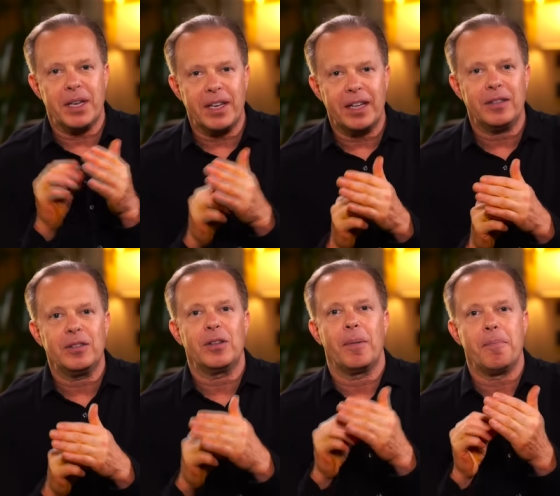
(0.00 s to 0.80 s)

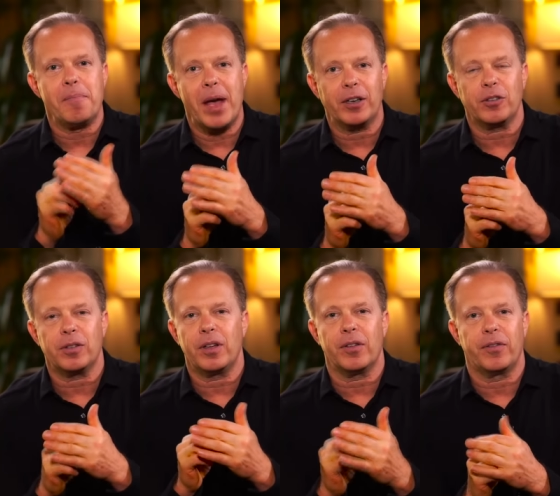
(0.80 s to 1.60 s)
begin to
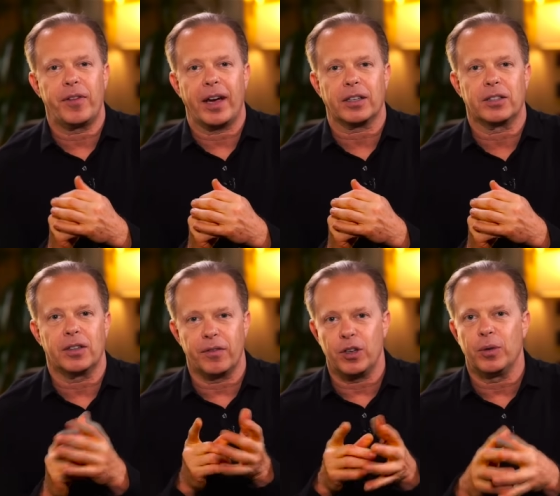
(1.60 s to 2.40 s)
measure the effects
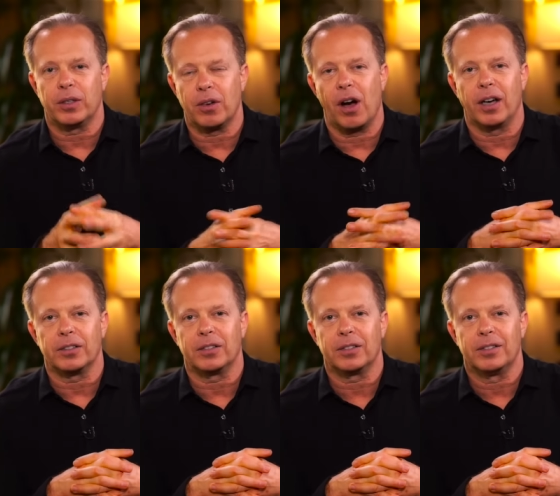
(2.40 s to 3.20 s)
of you at
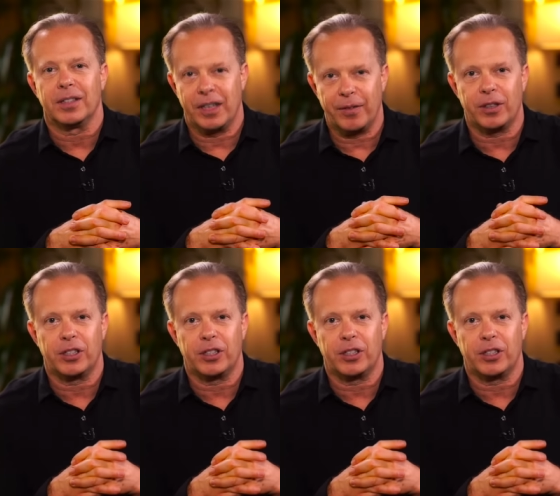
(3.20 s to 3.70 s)
cause. Give it a